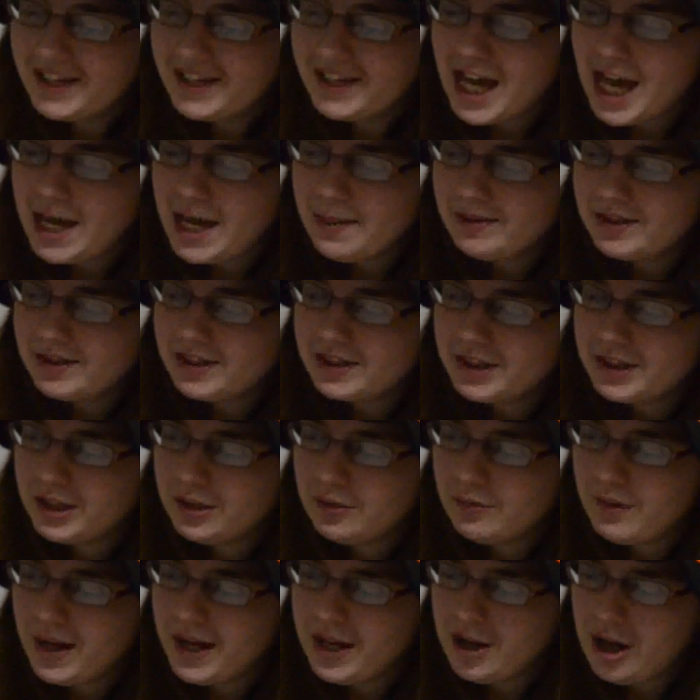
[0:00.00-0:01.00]
they came and
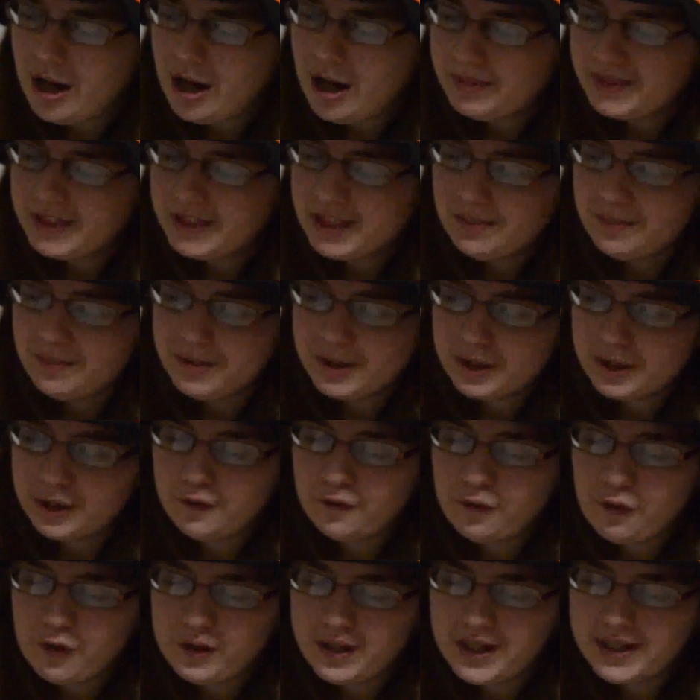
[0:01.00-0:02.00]
stood right opposite Mr.
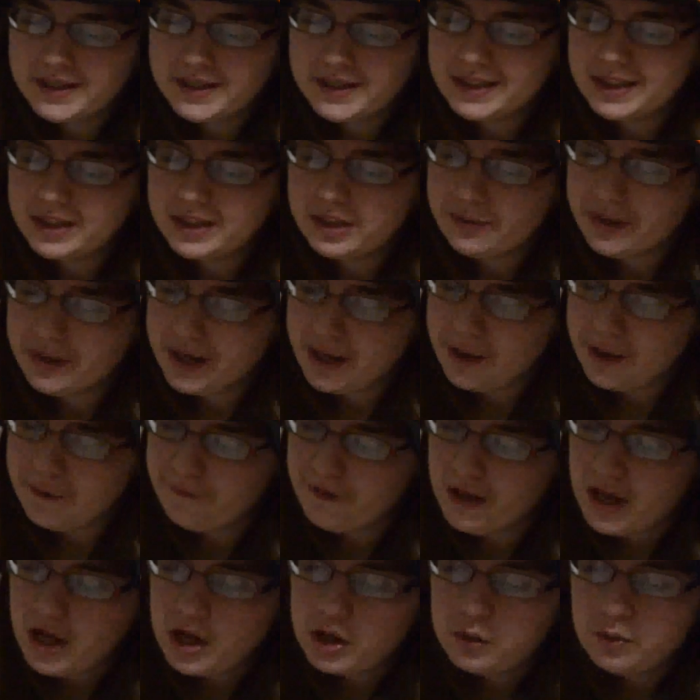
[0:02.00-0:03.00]
Fordyce's grave,
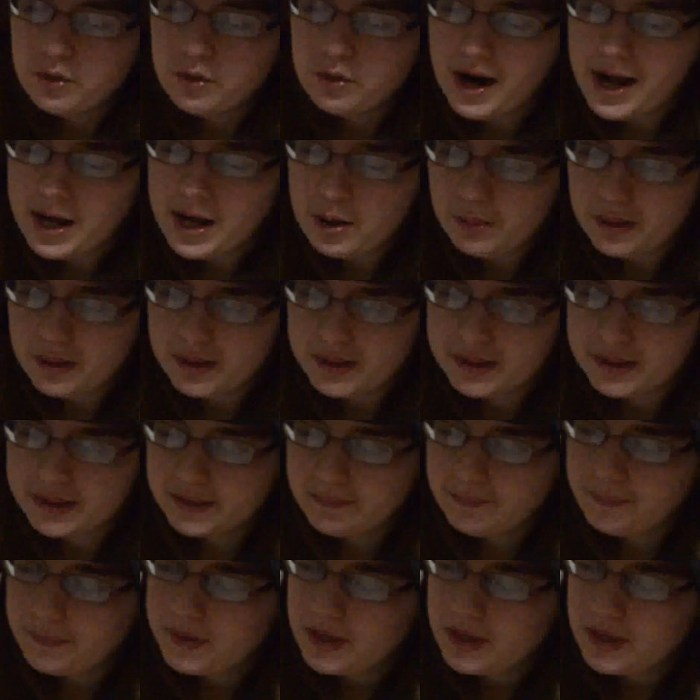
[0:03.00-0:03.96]
where I was.